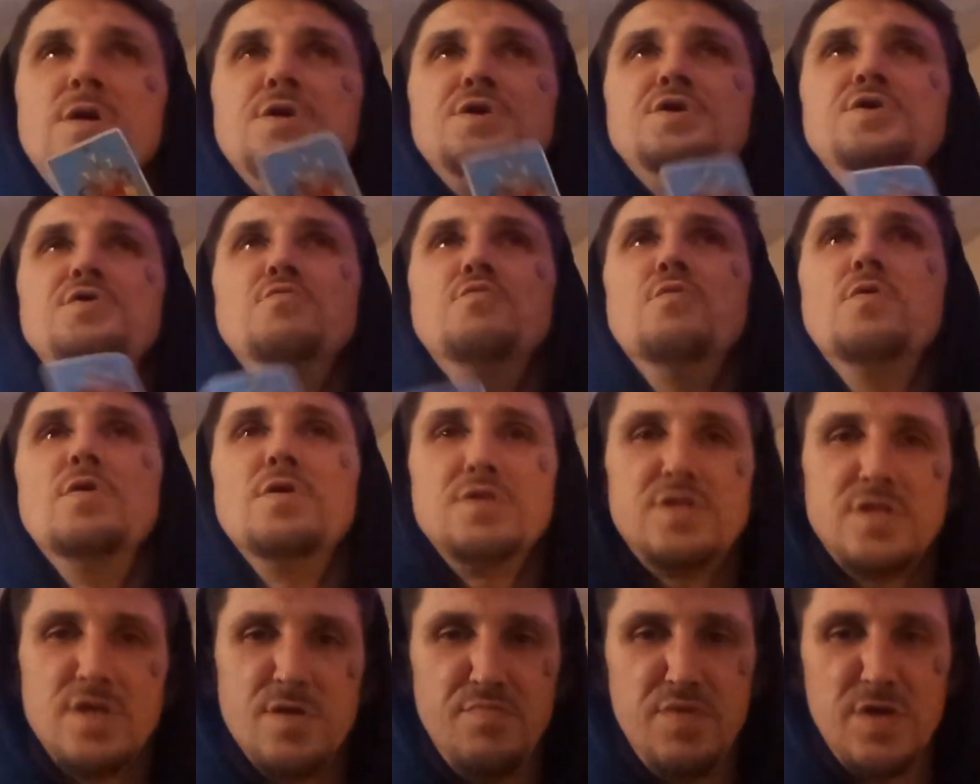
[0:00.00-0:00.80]
You
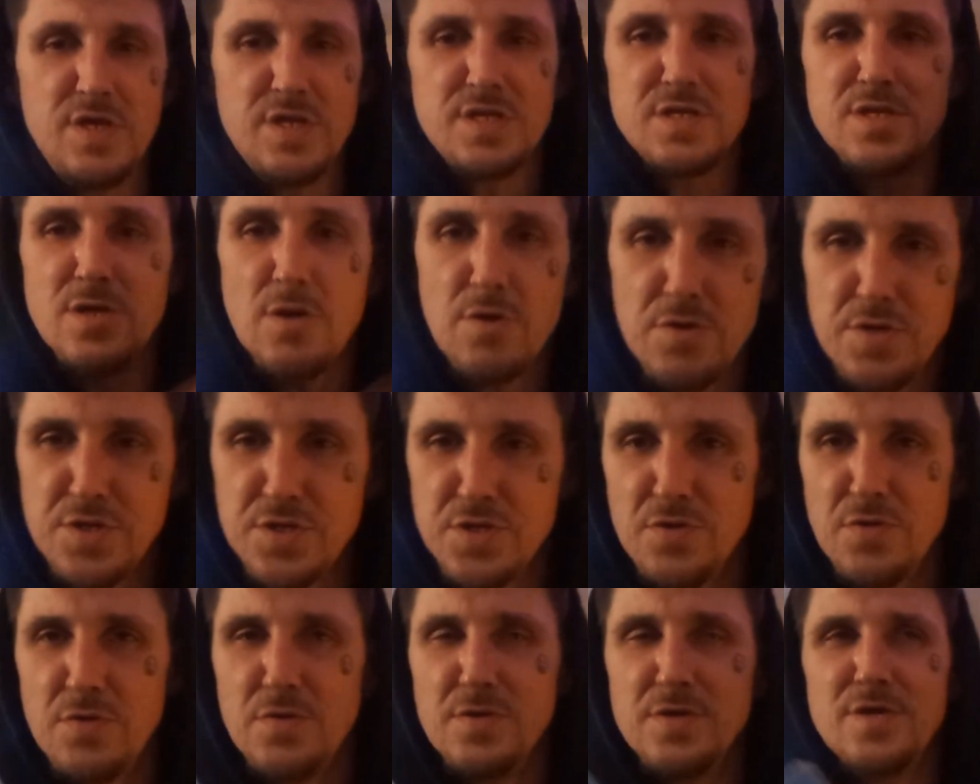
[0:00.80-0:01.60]
want to be
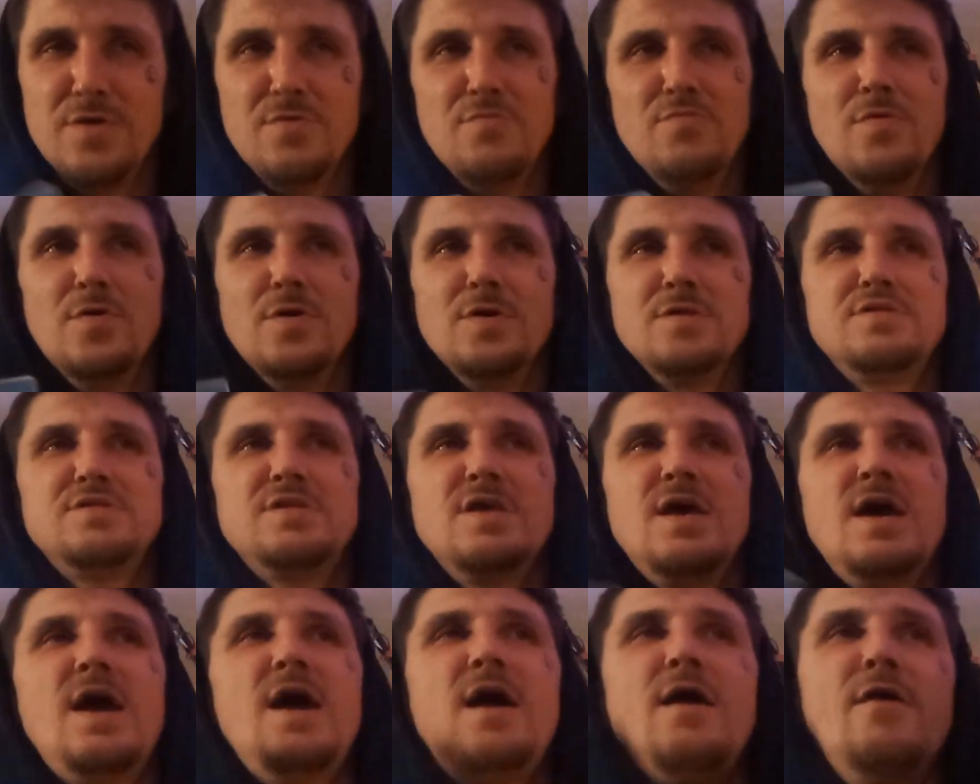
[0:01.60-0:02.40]
social. You want
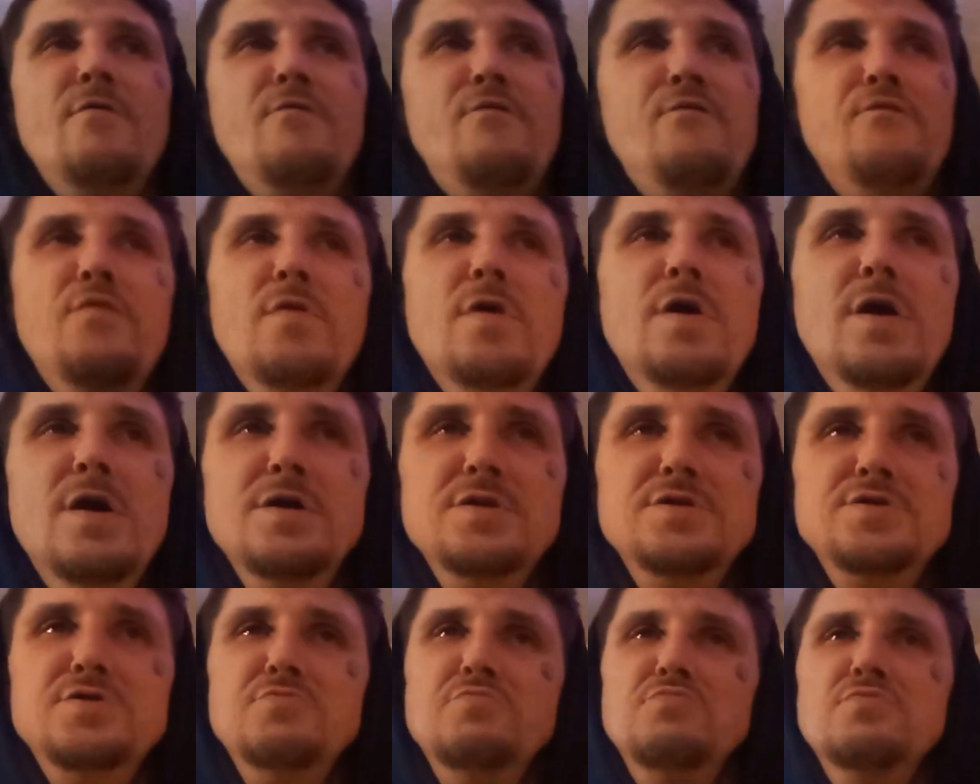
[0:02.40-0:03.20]
to have
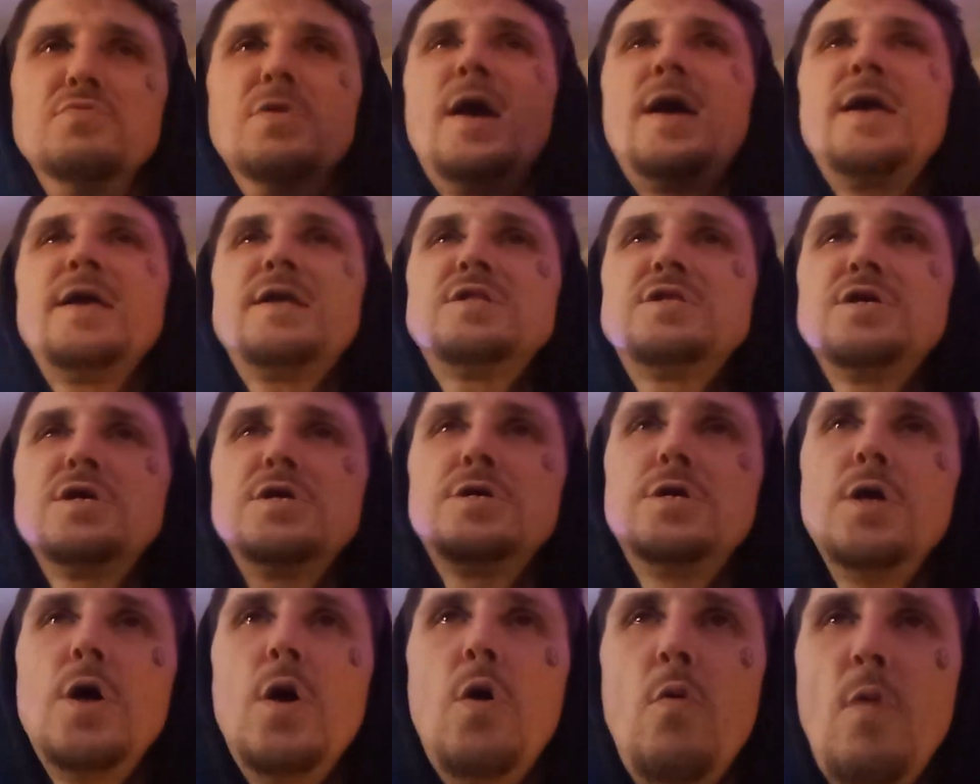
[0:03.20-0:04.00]
fun. You like to
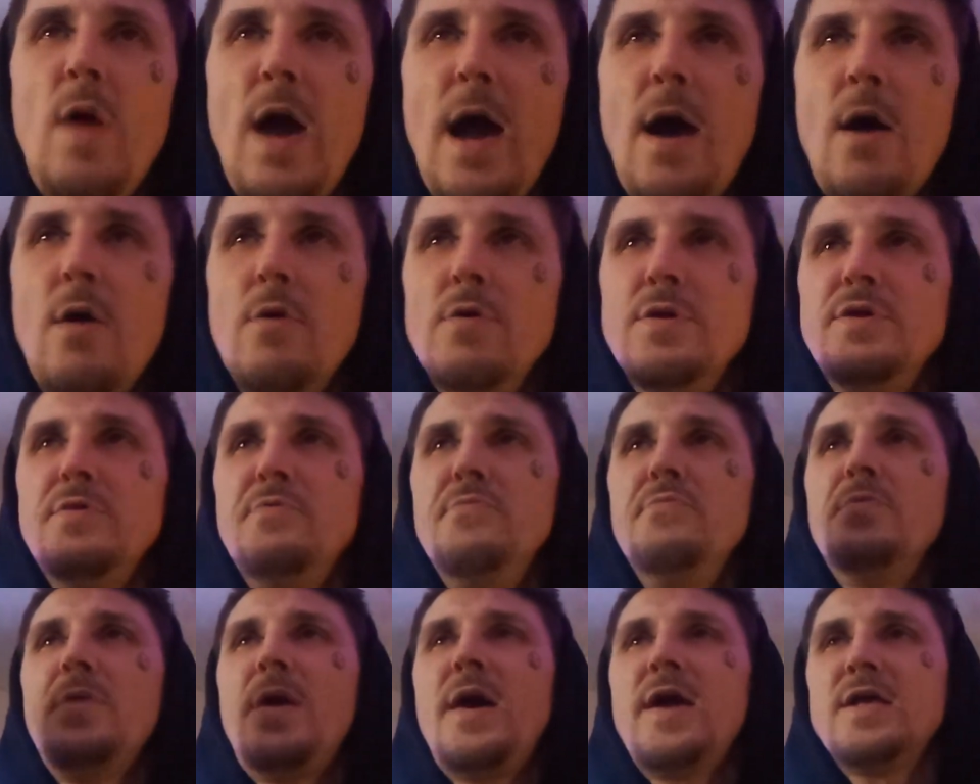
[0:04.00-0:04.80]
go out.
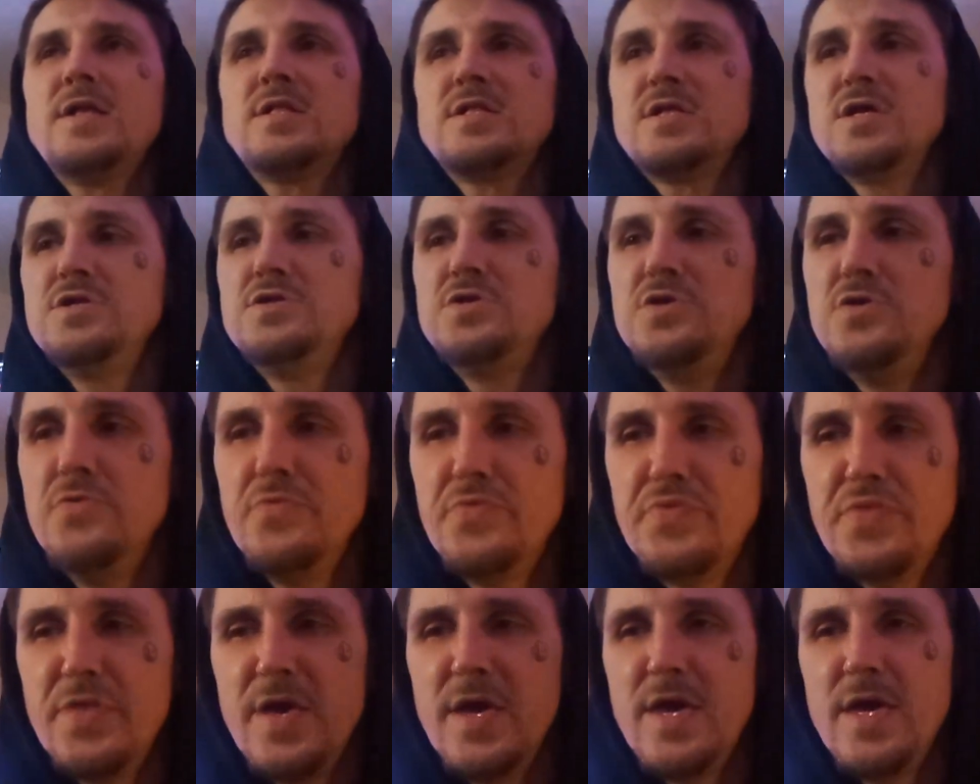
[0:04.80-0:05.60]
You like to do
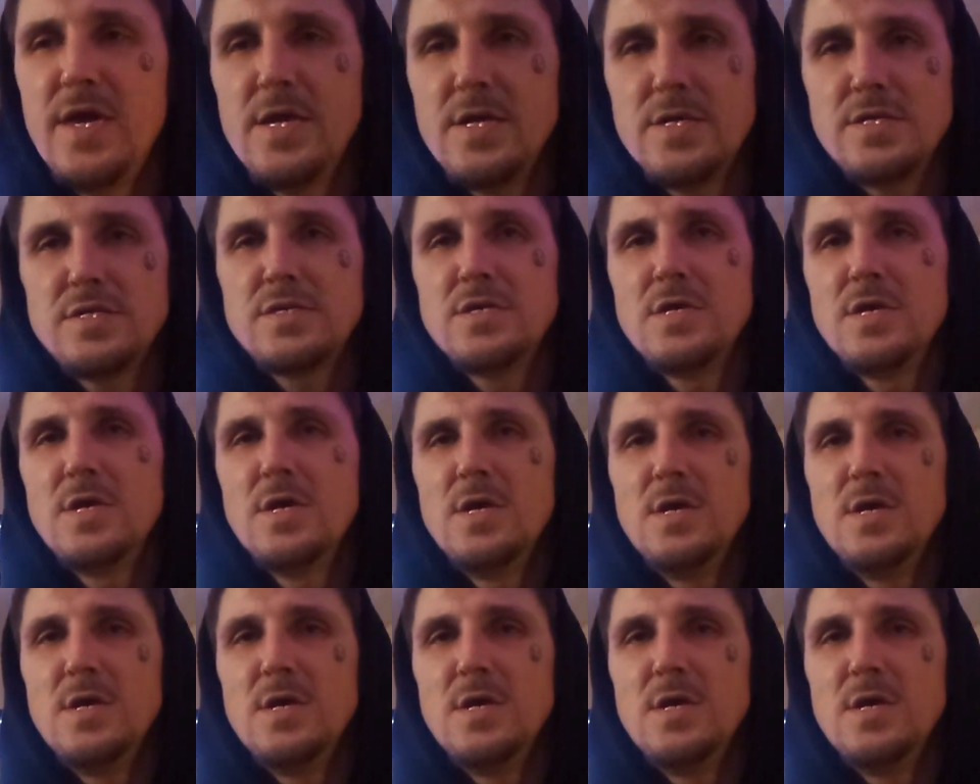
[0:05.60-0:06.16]
things.